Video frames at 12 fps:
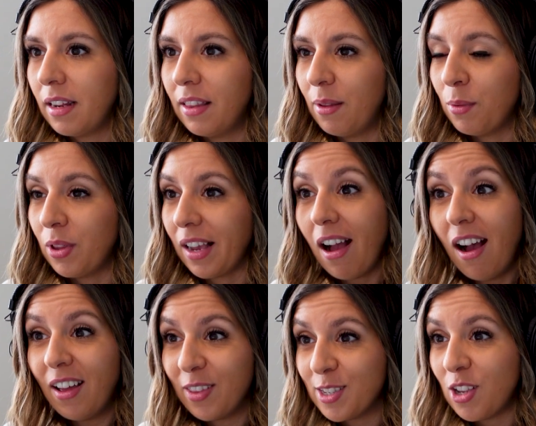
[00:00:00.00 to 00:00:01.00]
And then we're like,
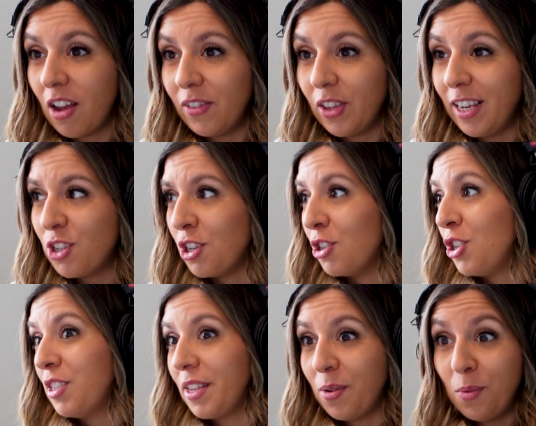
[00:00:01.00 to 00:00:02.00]
this is ovulation.
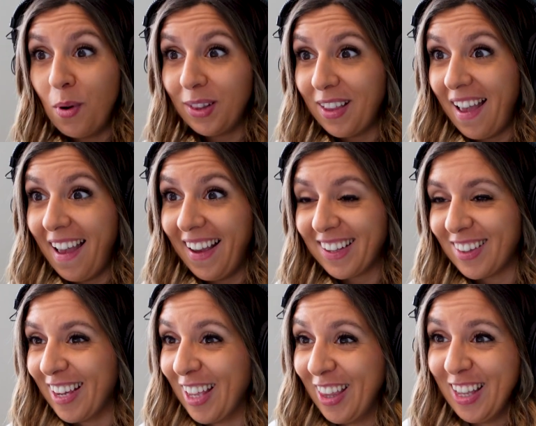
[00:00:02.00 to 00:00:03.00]
She's like, what the heck?
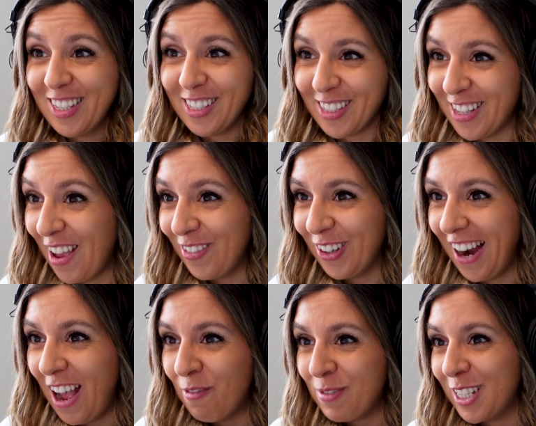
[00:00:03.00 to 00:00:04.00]
Like this has never
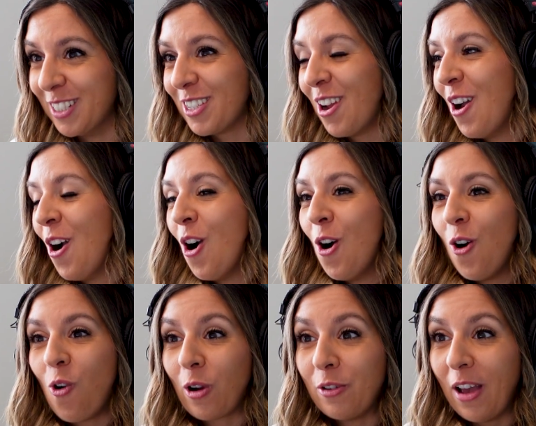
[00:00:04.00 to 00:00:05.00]
happened.
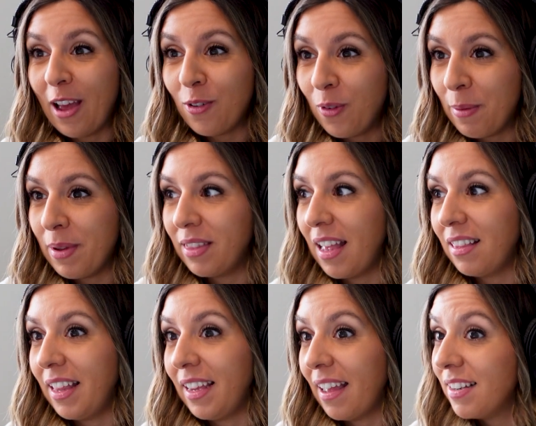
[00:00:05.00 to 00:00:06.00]
Or we've had women that
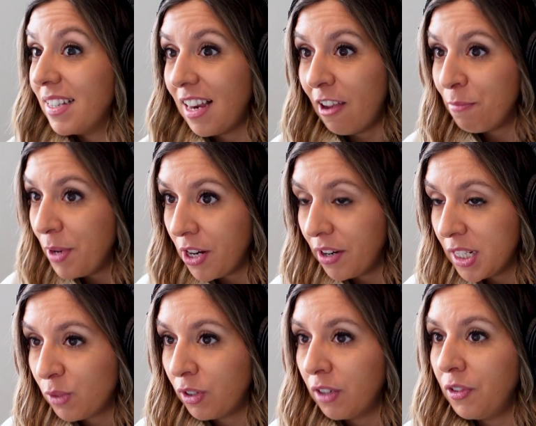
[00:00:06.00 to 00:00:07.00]
like didn't have
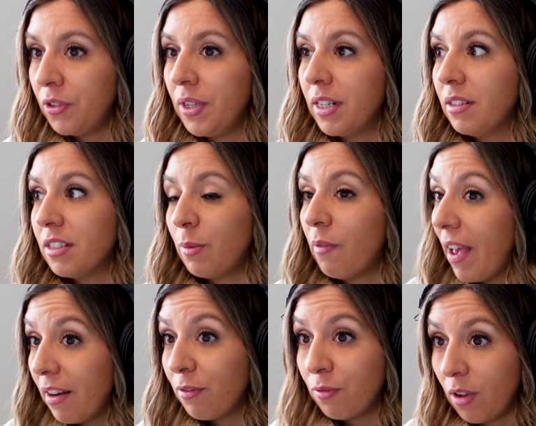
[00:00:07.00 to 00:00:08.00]
periods for a few years. And we've
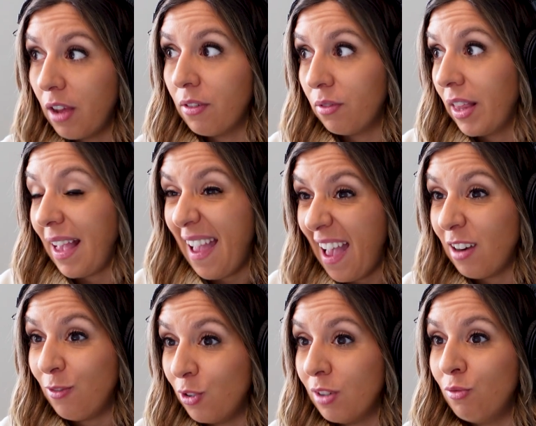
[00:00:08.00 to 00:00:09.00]
had a
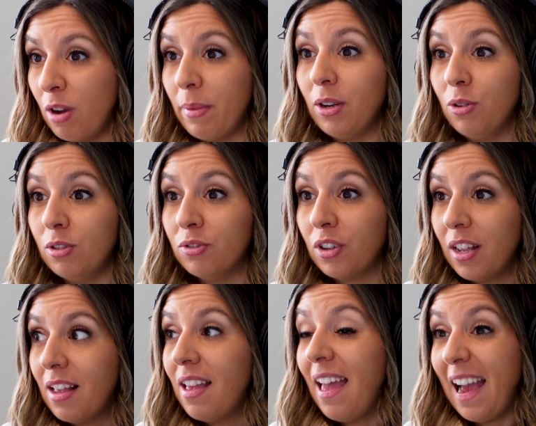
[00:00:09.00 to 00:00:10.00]
handful of women who've
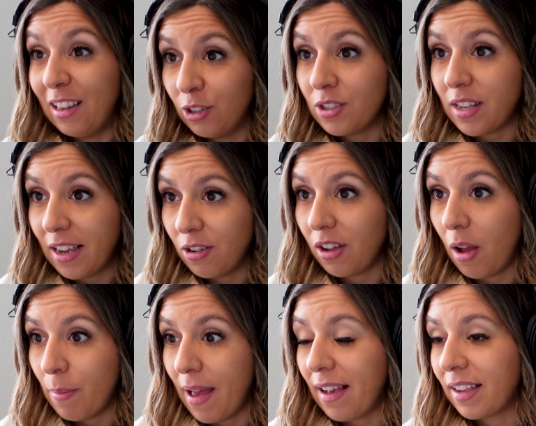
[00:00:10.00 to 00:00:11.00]
had their cycle
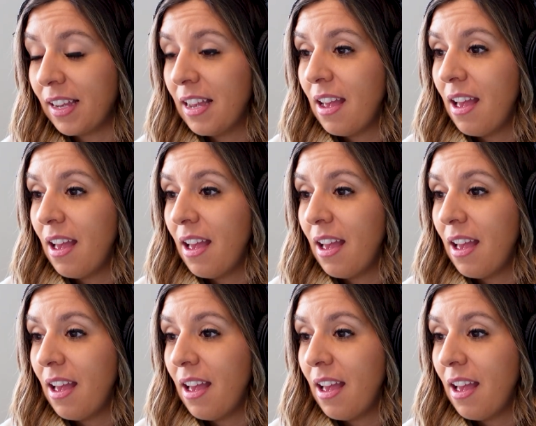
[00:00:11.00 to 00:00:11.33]
come back.